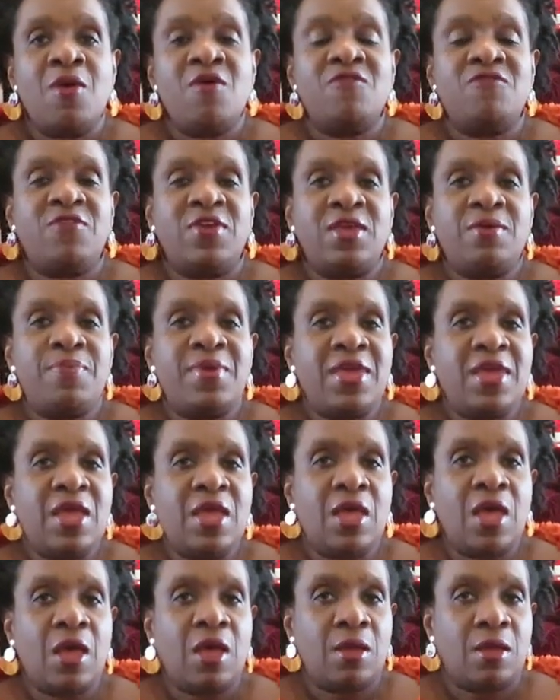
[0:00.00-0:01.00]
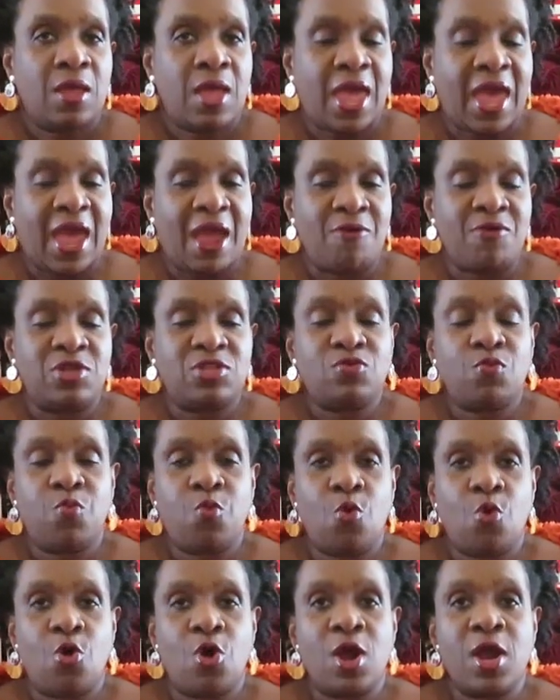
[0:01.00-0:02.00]
VP Harris
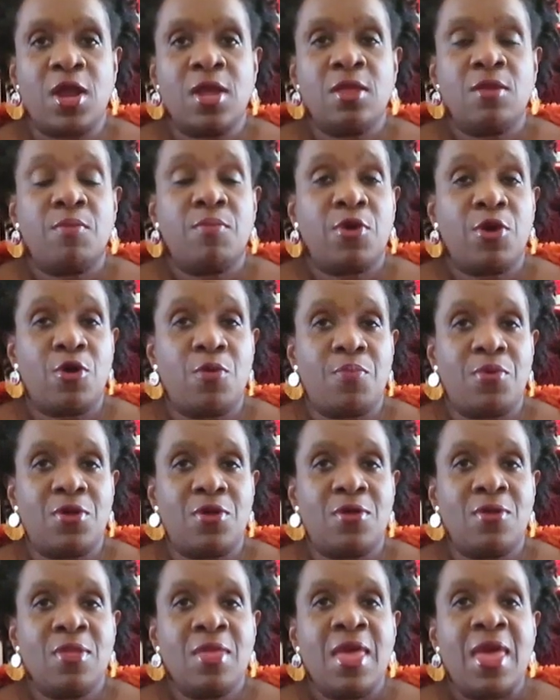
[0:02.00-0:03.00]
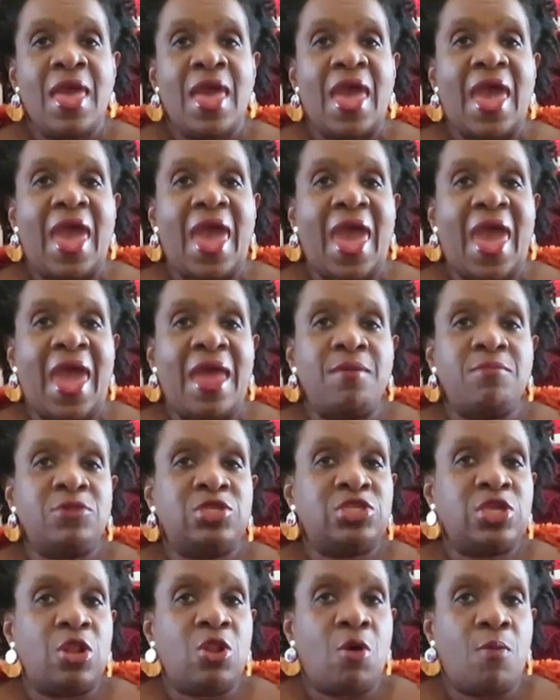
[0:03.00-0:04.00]
wore purple and
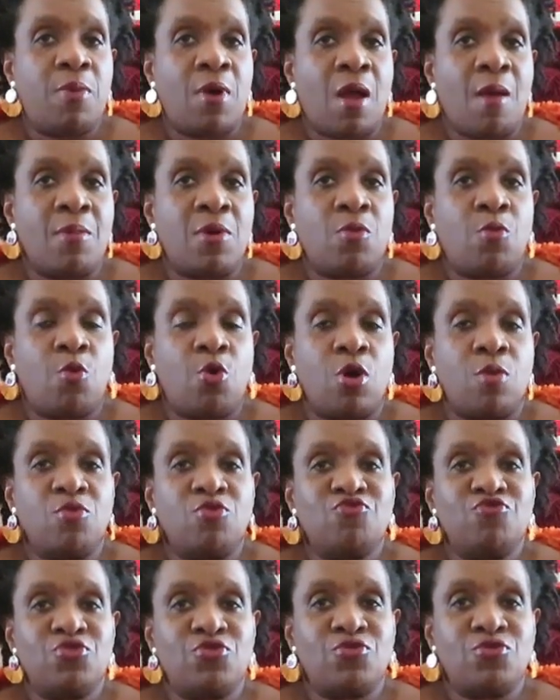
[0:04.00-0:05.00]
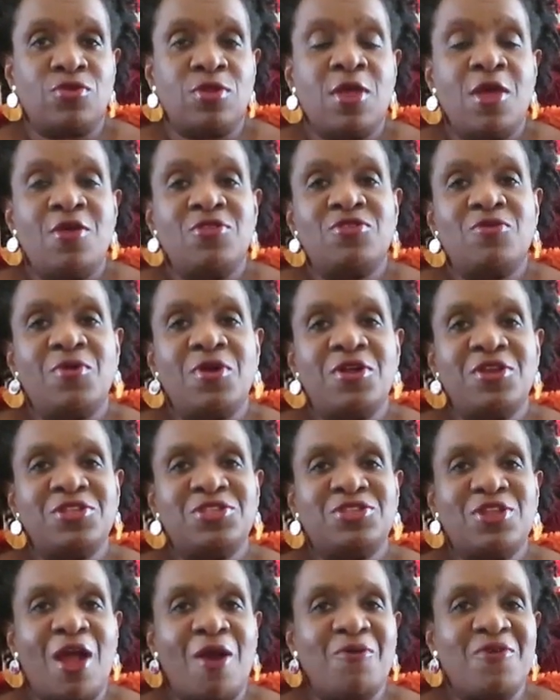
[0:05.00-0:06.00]
Michelle Obama wore maroon. So we're going to
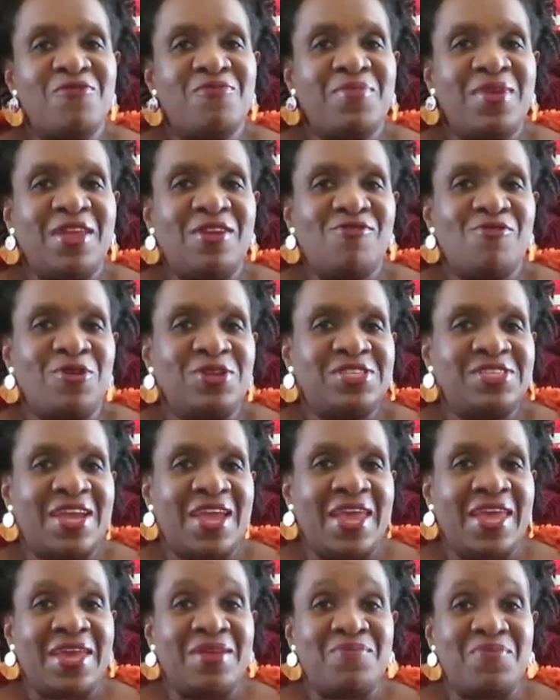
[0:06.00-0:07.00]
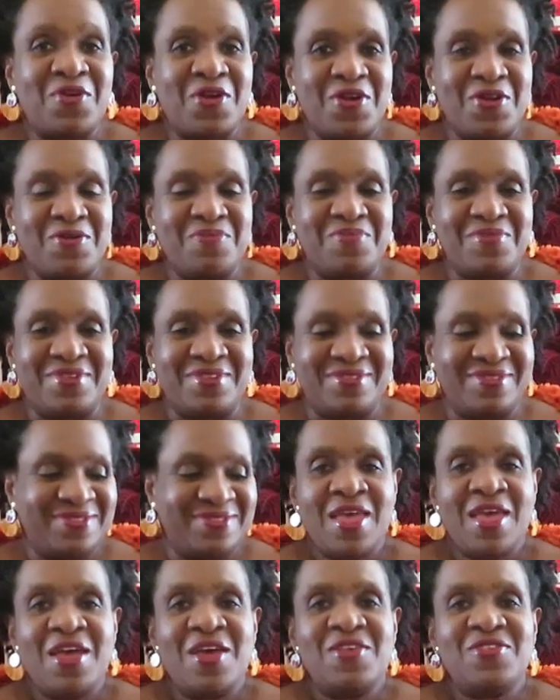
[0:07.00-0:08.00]
start with me crocheting in purple.
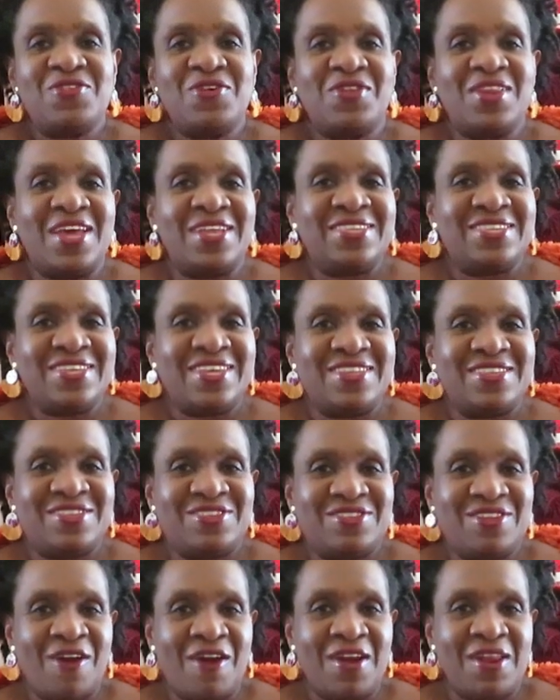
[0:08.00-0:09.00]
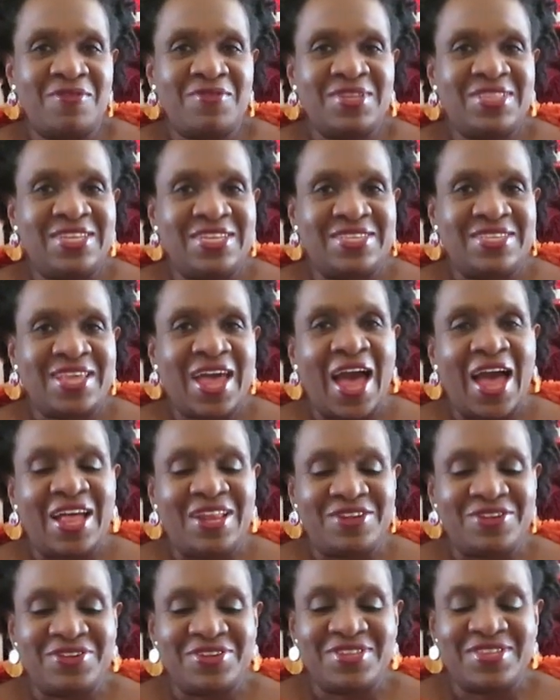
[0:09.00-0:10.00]
So let's get started with these
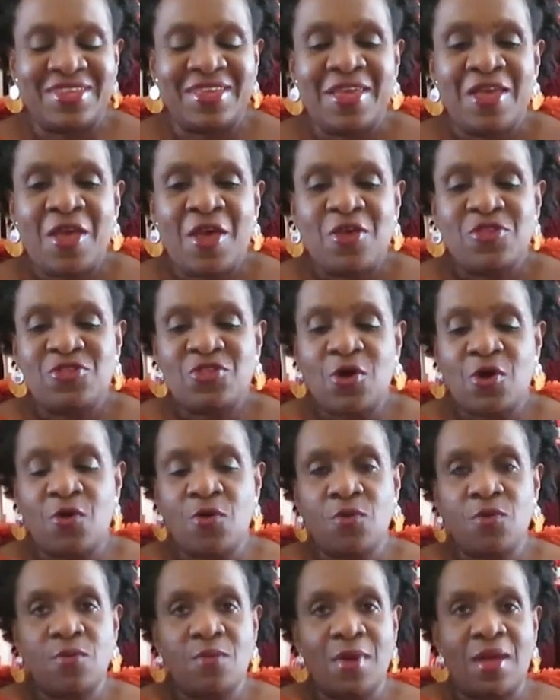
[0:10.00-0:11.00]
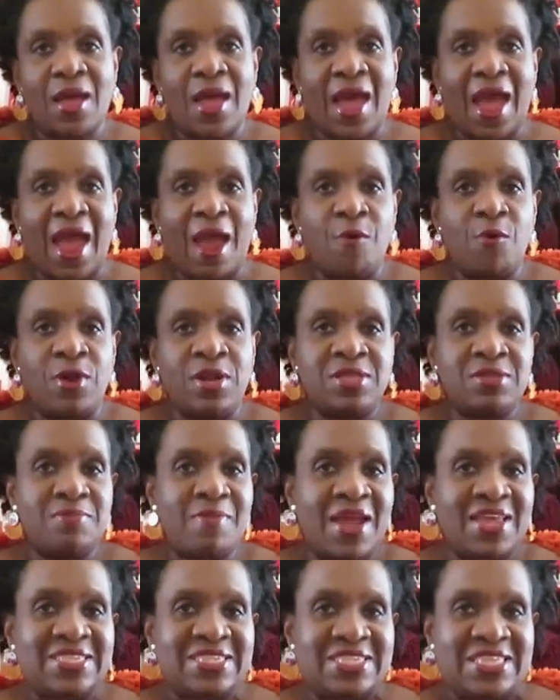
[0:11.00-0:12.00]
colors. So I went in
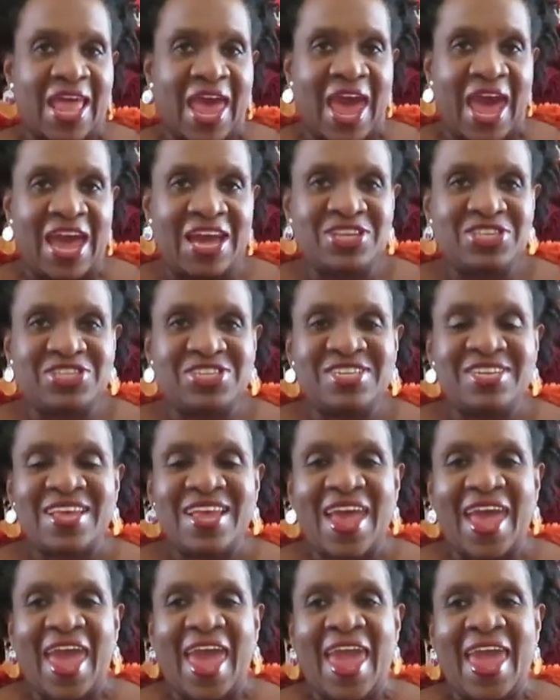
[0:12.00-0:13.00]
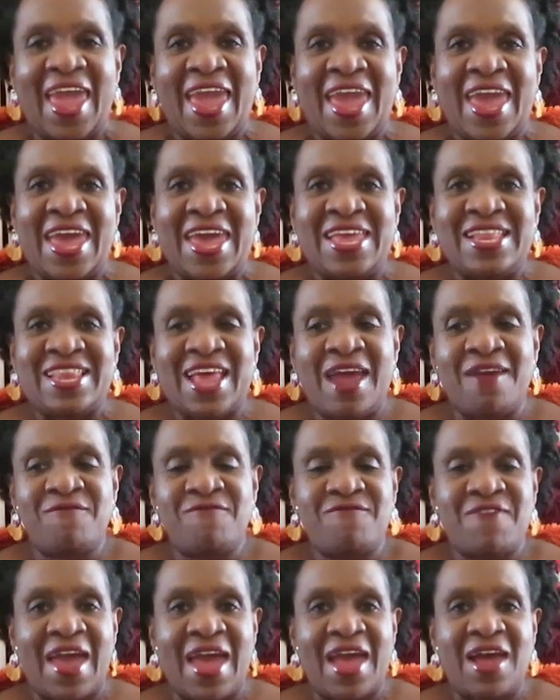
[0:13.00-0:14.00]
my stash and I
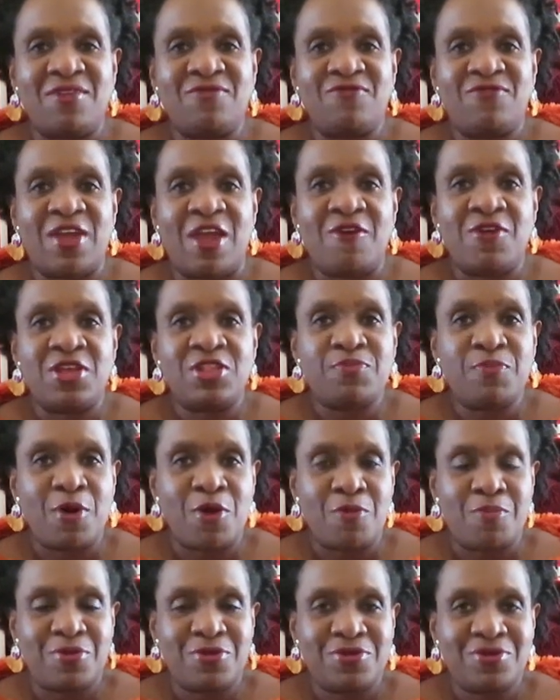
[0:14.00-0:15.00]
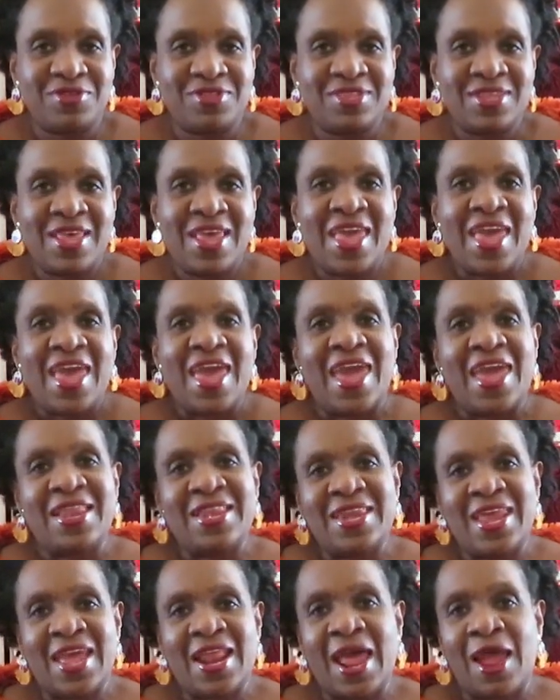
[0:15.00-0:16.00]
found various purples,
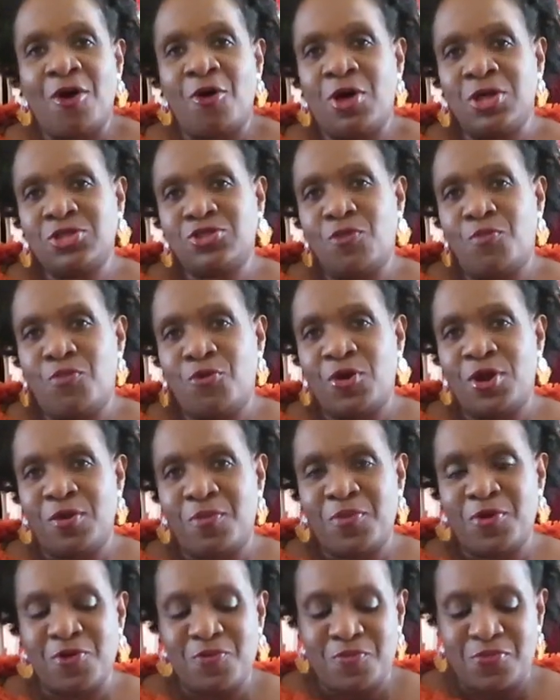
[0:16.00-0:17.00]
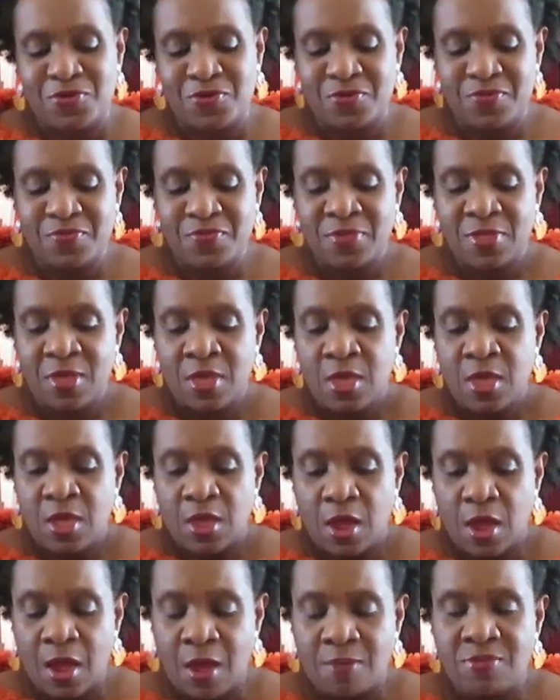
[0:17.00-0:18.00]
and then I also bought a purple.
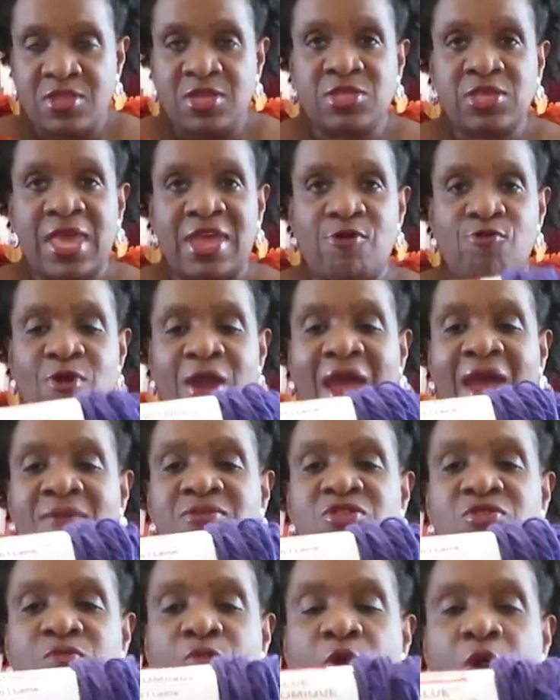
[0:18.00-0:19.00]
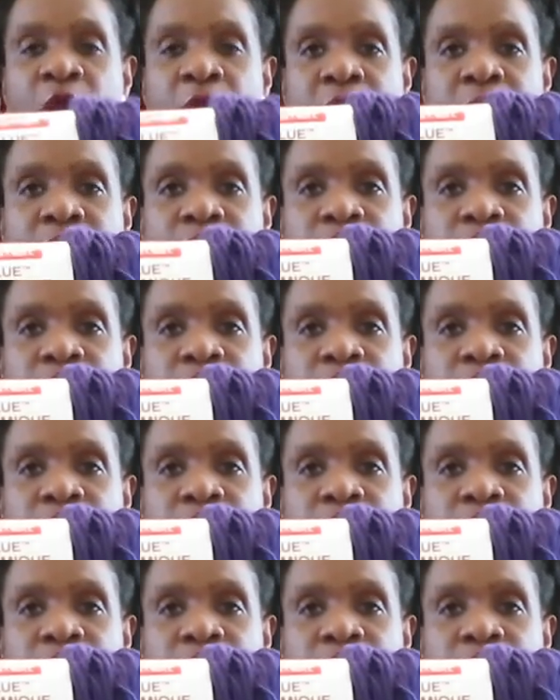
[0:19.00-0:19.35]
This Craft Smart